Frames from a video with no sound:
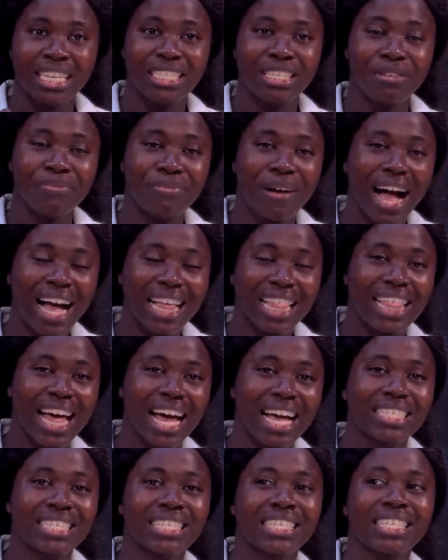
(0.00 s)
the fact
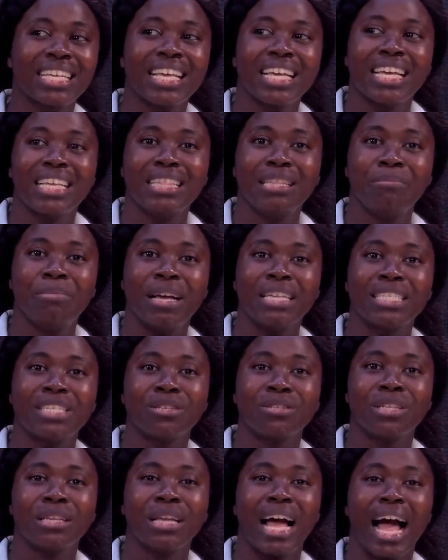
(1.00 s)
that the
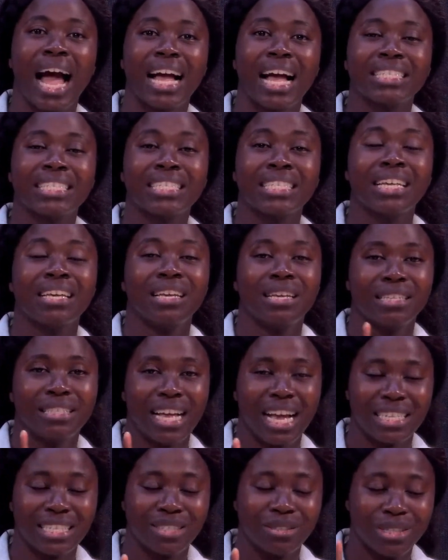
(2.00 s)
person has,
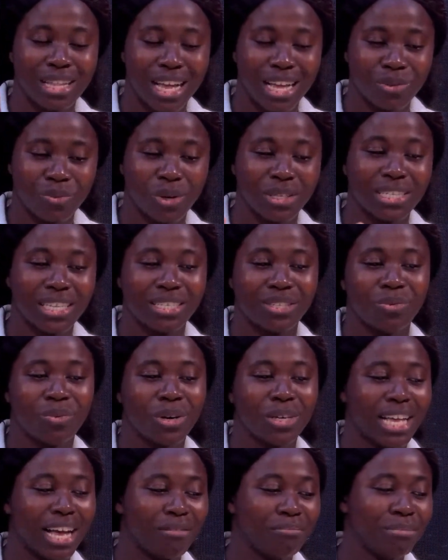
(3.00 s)
that's what's the
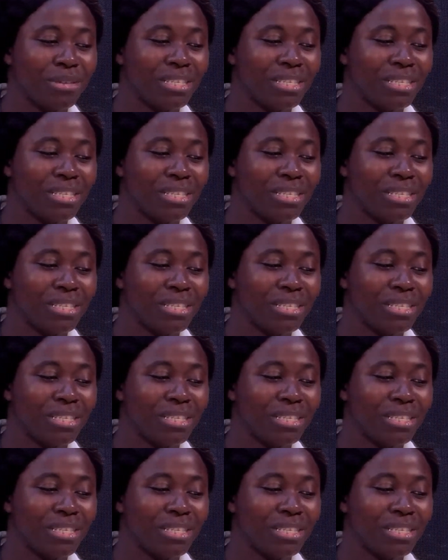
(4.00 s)
word I'm